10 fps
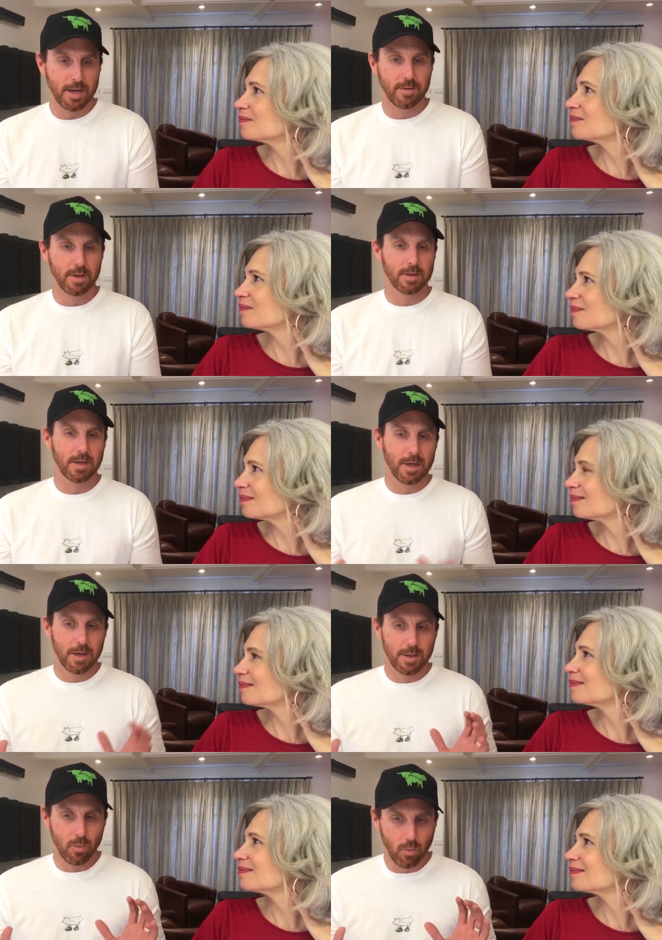Speaker 1: advocates.
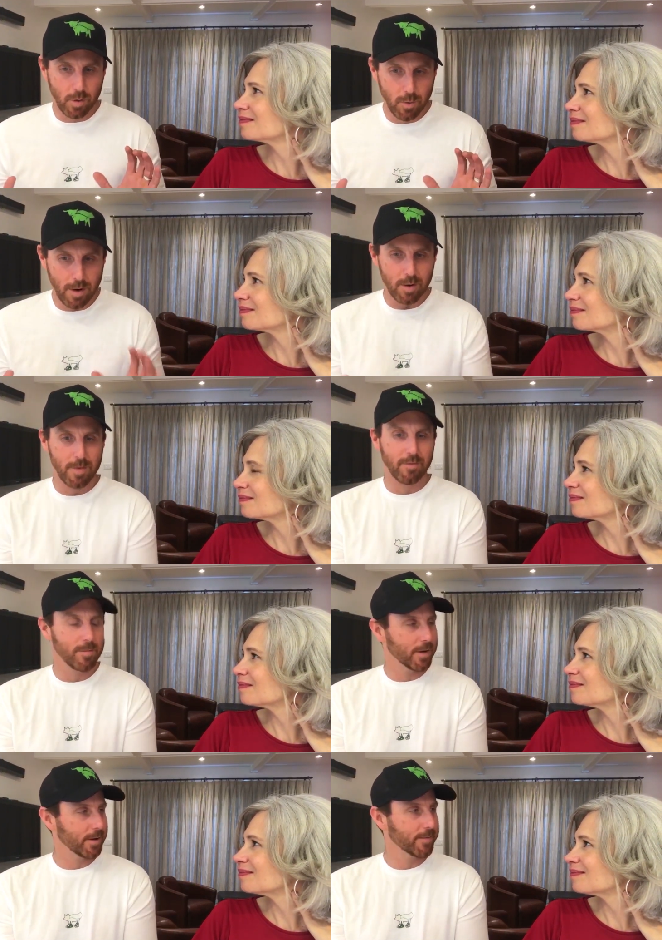So we welcome
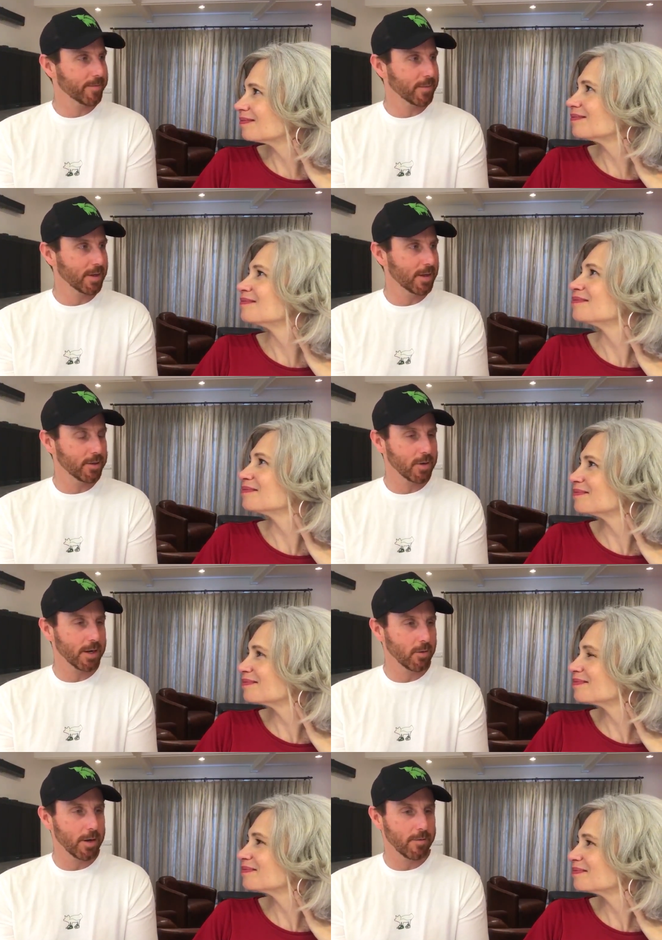everybody. Mm-hmm. and try
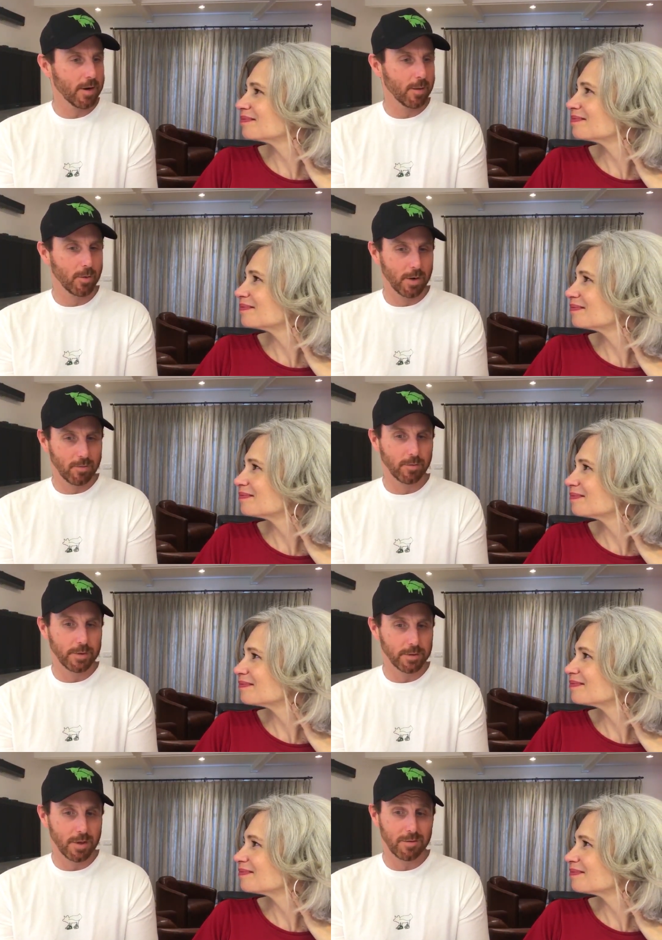to create an environment where everyone
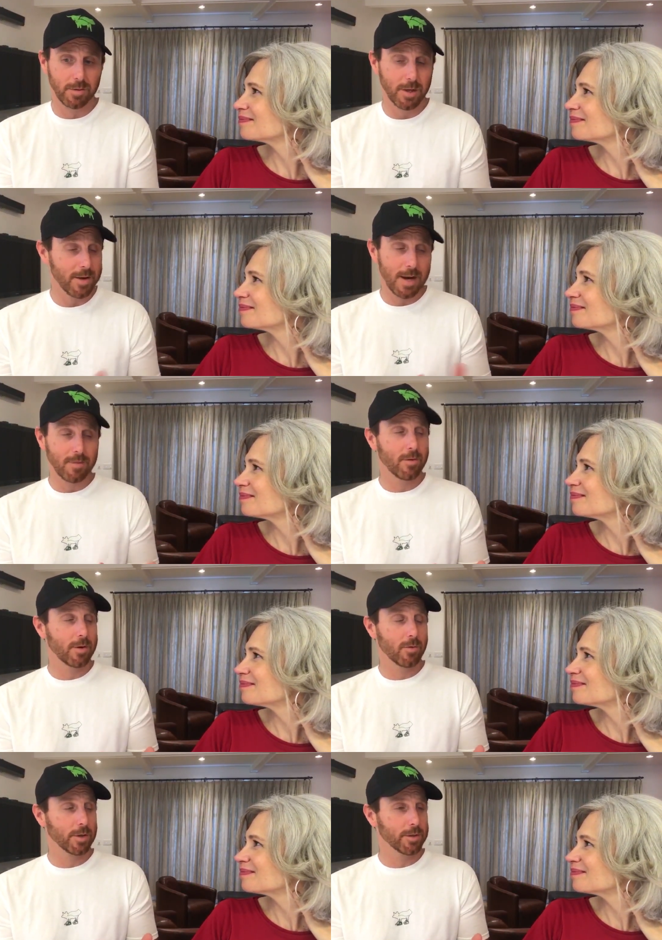feels comfortable. You know, not
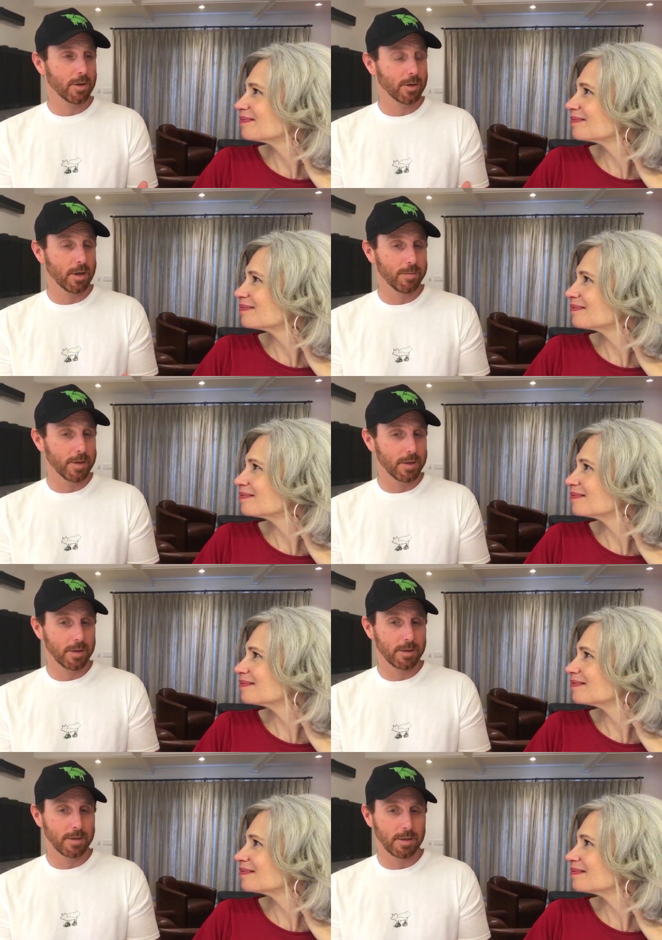everyone who works at our company
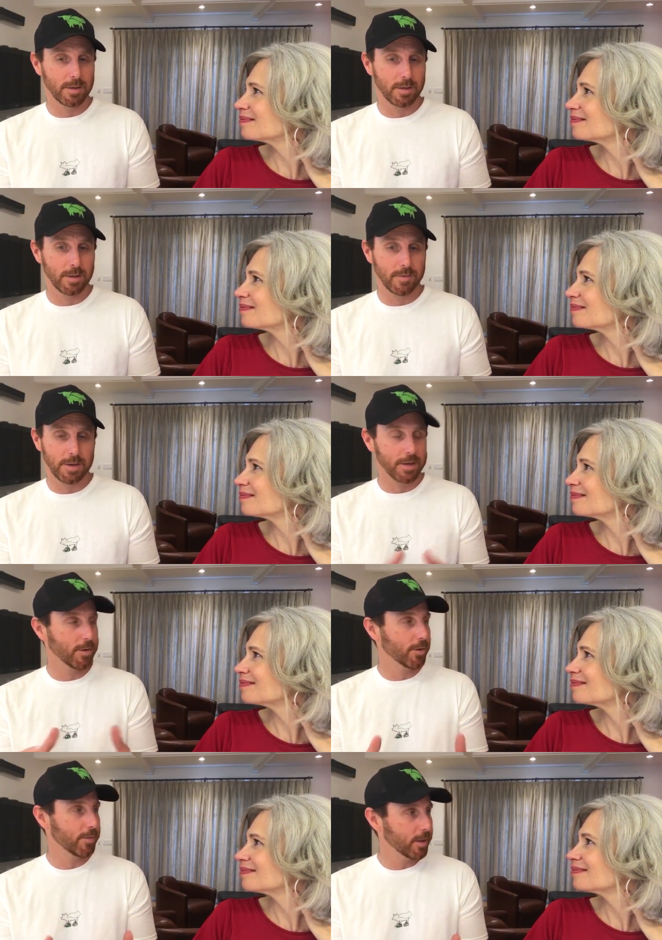is is, is
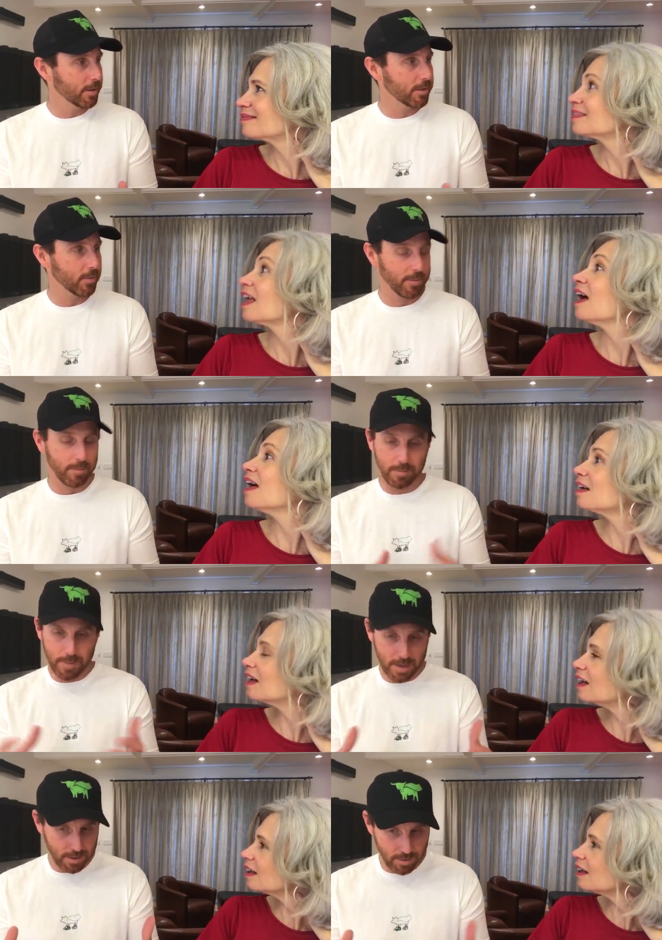vegetarian or vegan. We have oh.
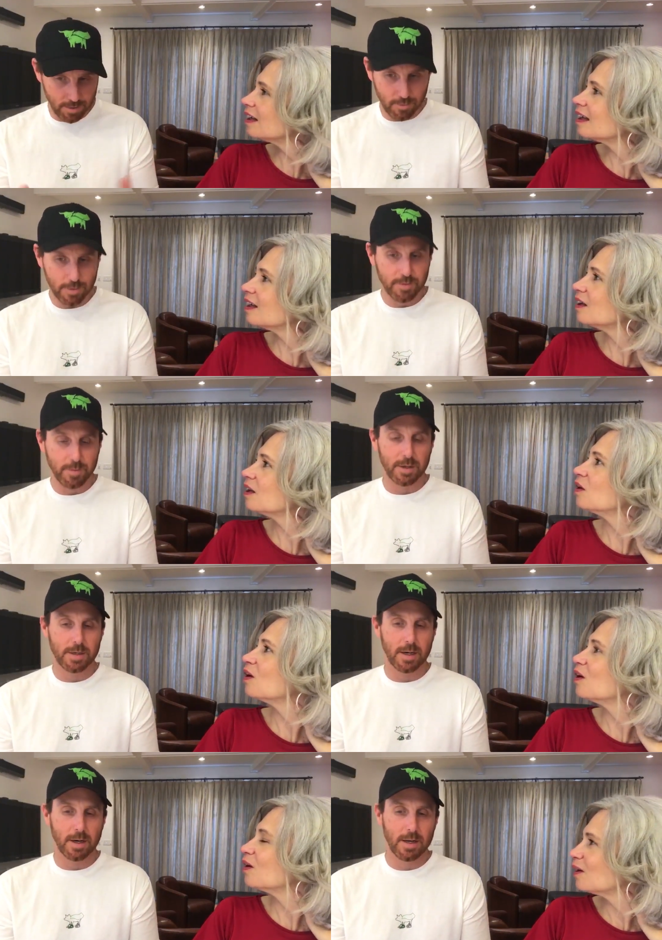many carnivores,
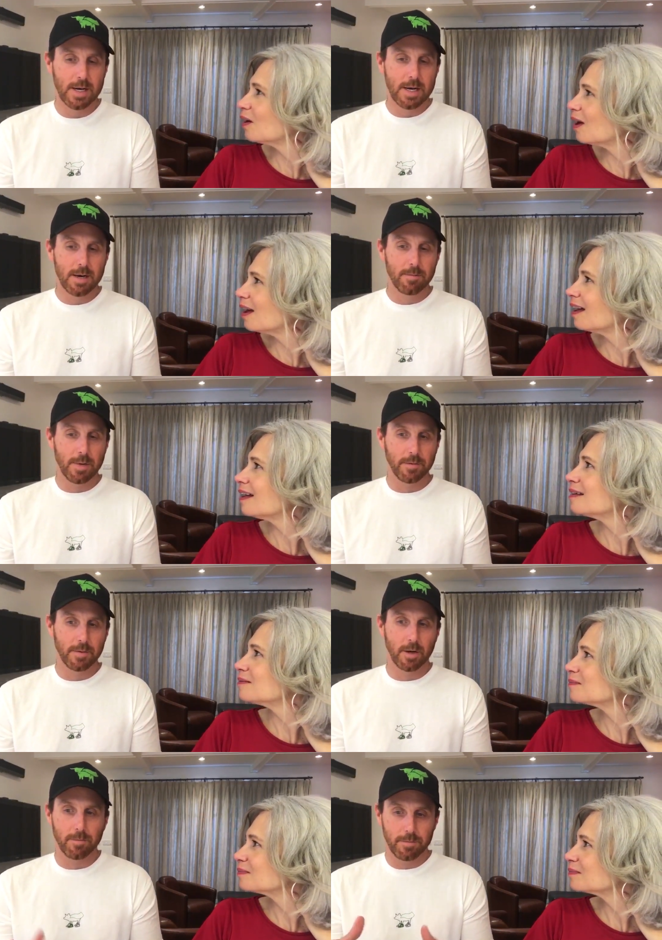but uh, but
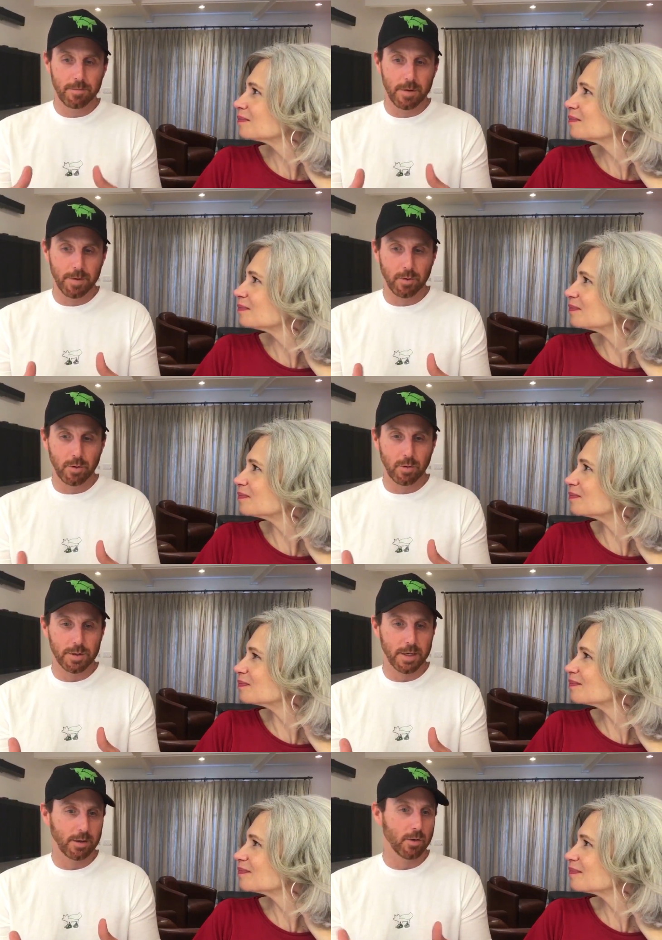you know, there are people who are
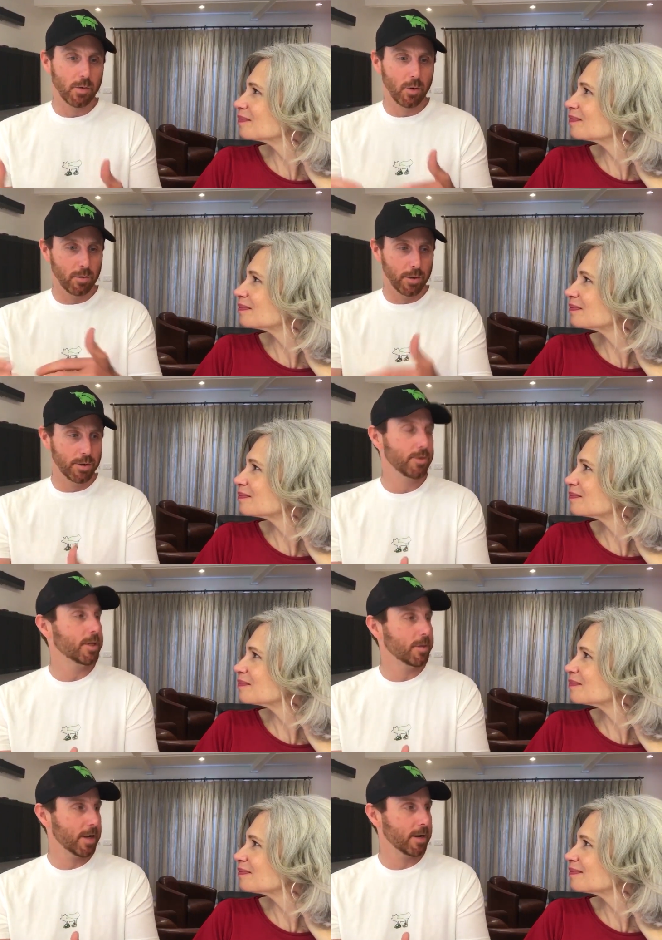saying, look, we want to
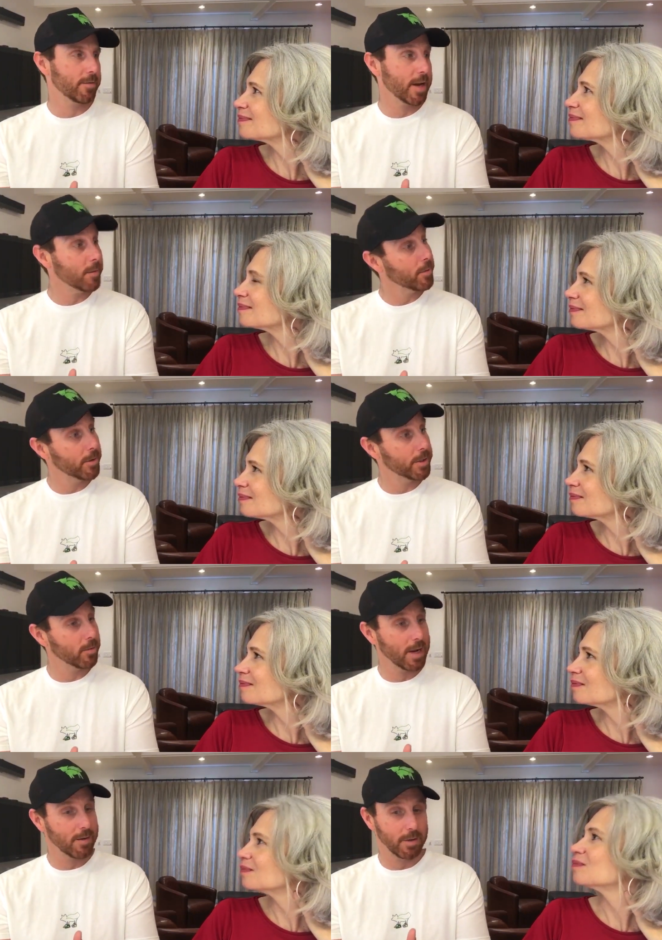reduce the amount of animal protein
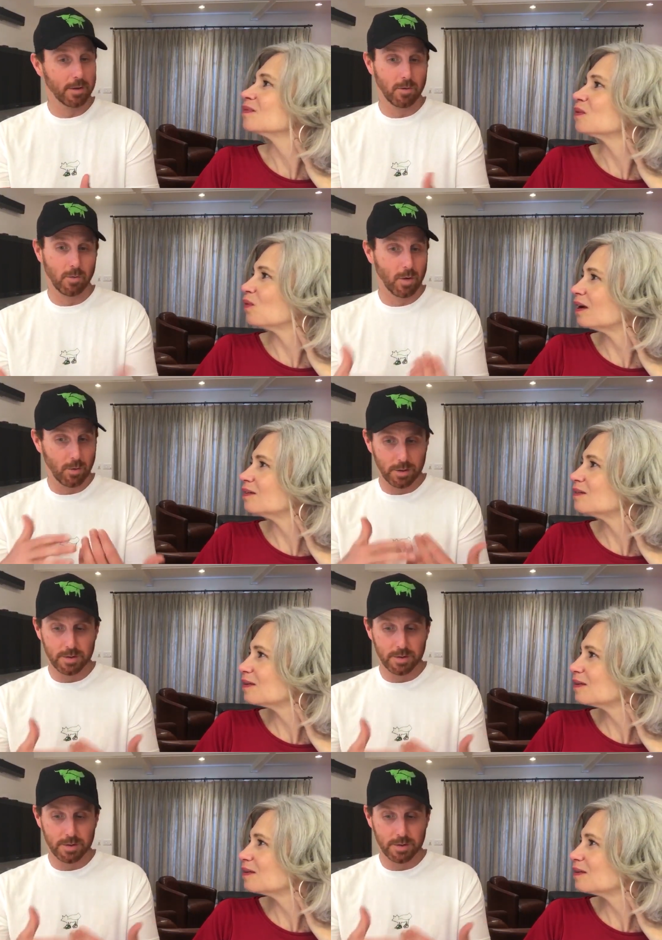we're having right. while we